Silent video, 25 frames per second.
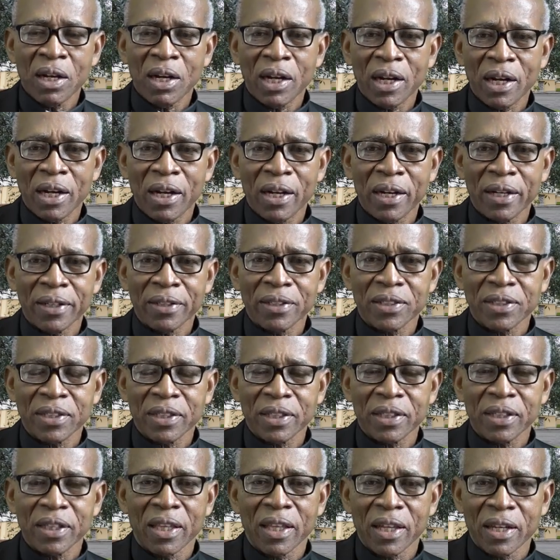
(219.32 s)
I
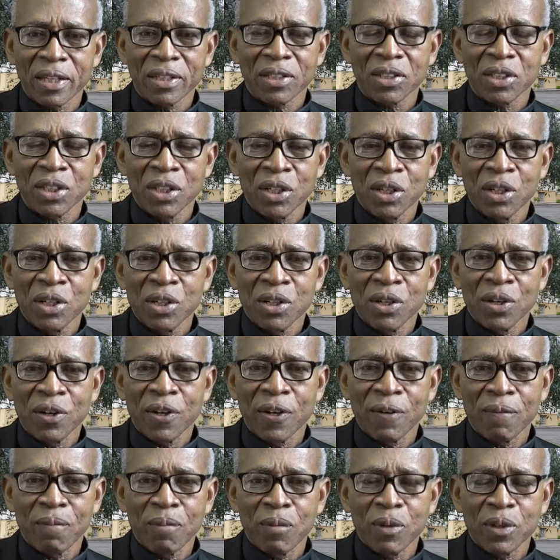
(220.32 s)
see that
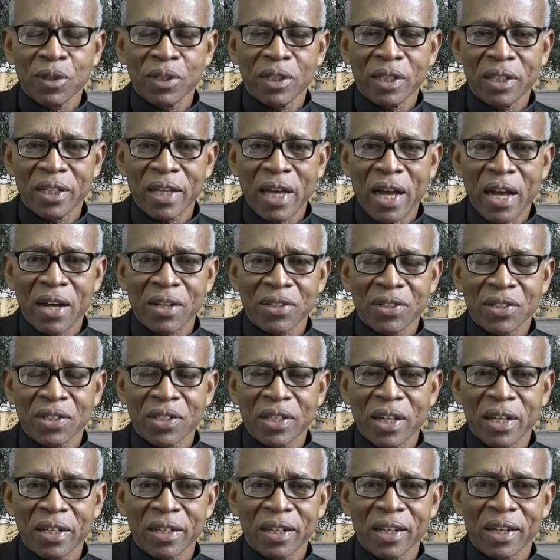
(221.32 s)
both the
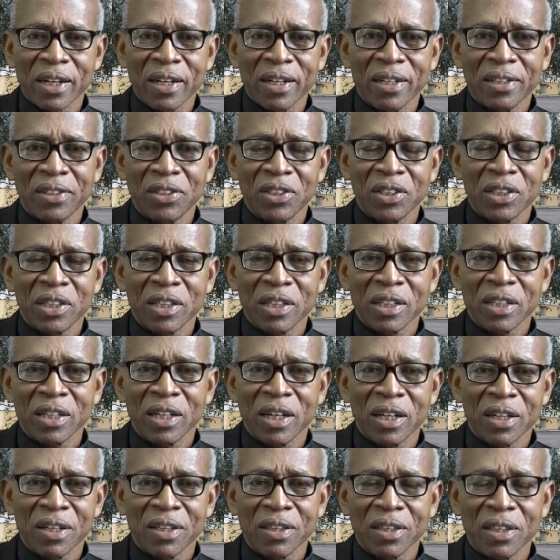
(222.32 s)
diocesan clergy
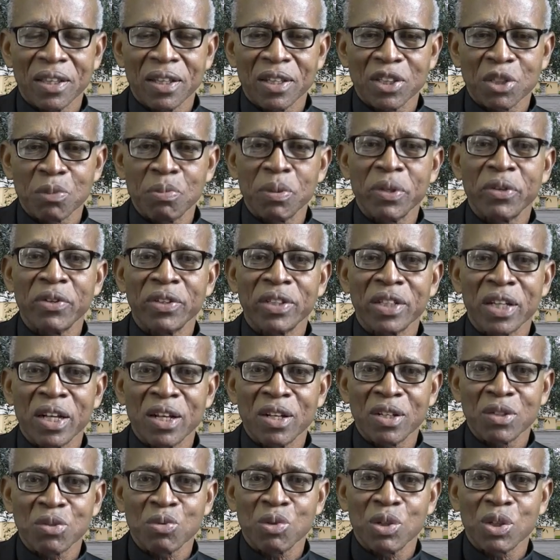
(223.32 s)
and the
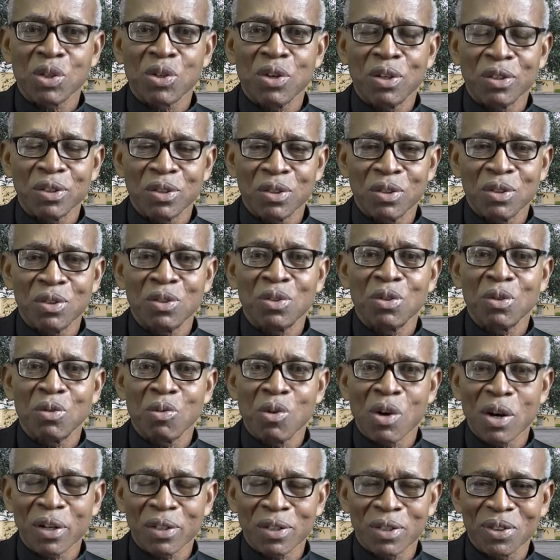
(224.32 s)
Spiritans will continue to
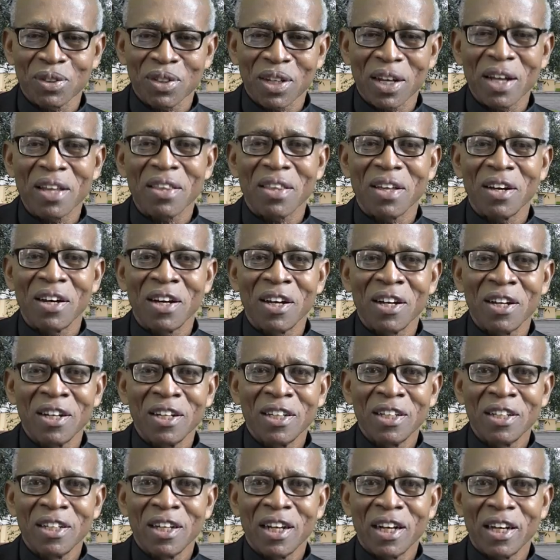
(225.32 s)
work together
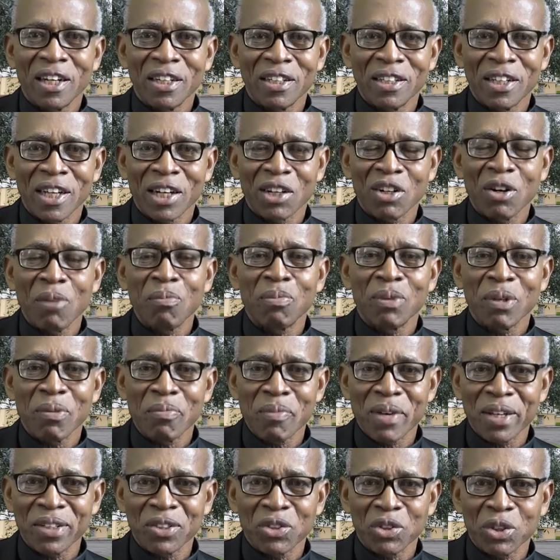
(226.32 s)
in a
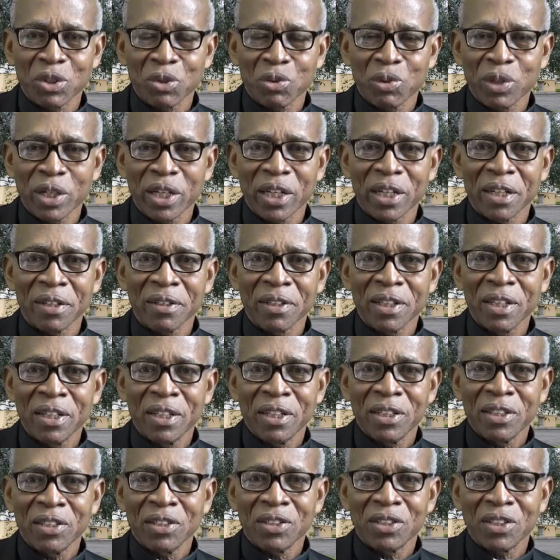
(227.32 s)
complementary way,
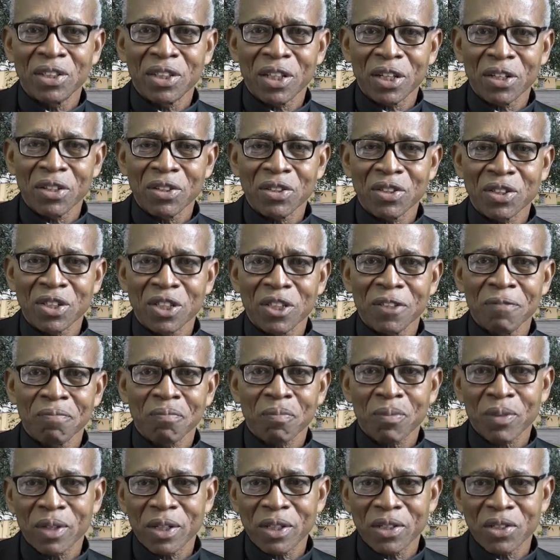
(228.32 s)
since
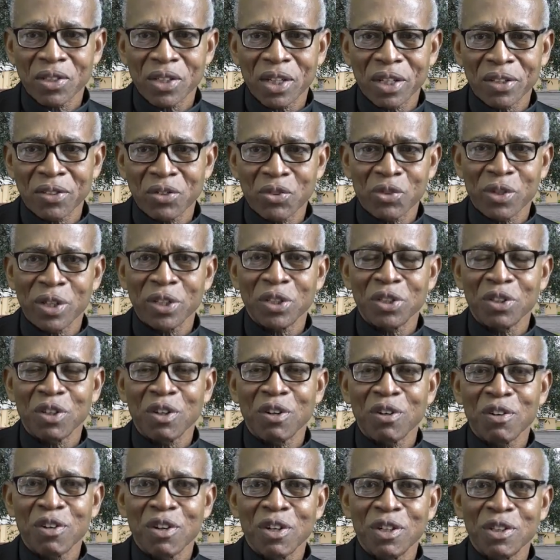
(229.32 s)
it's a
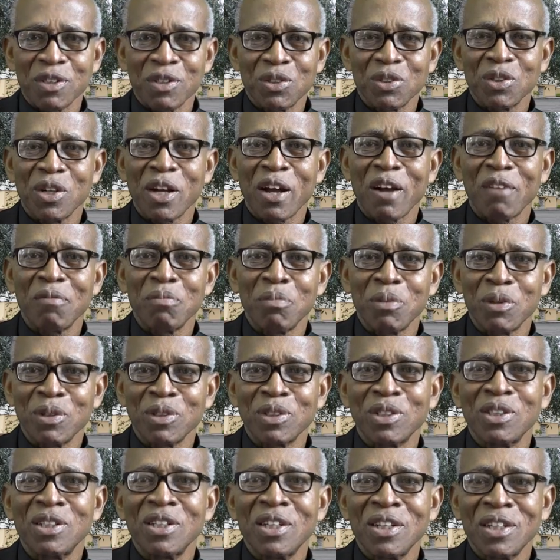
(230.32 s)
treasure to have
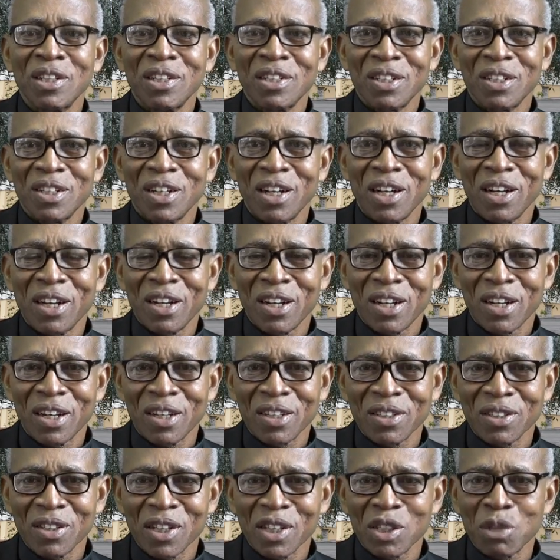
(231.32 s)
both
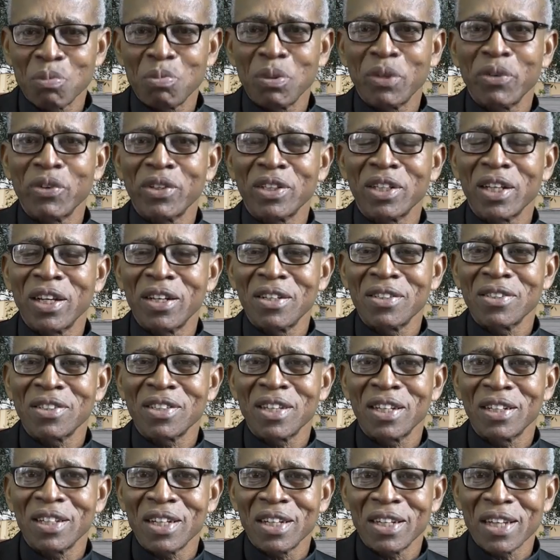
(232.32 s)
the
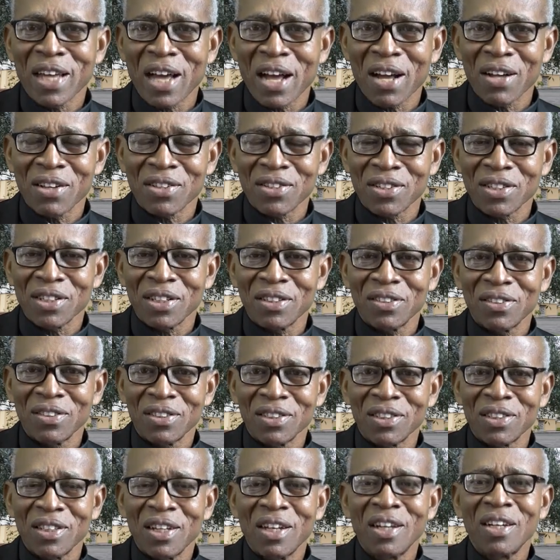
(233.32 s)
Spiritans and the
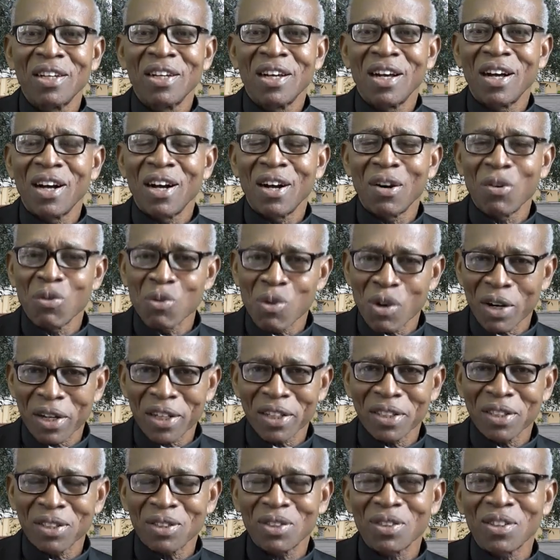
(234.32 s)
diocesans
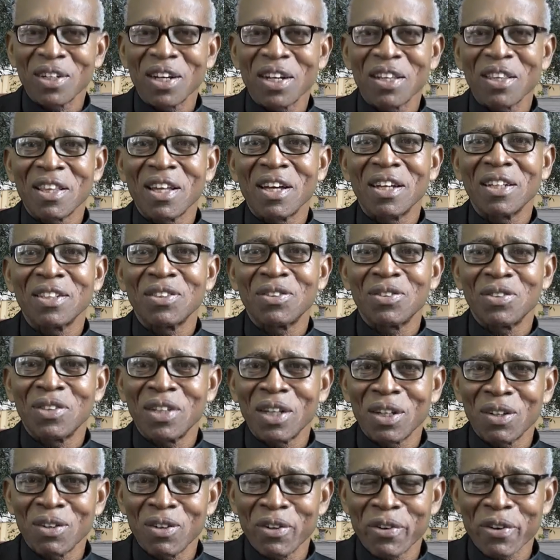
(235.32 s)
working together to
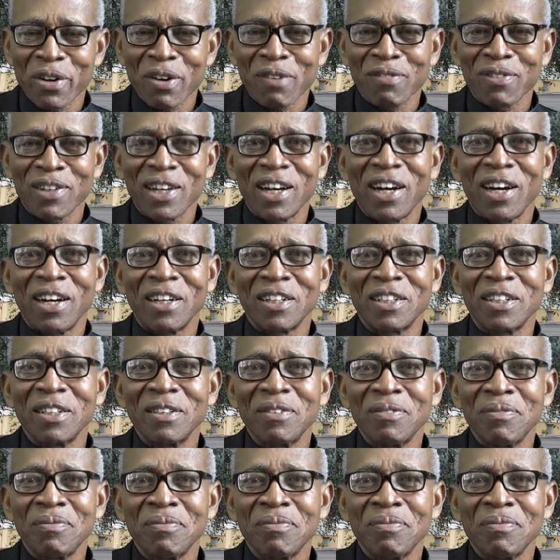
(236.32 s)
the glory of God.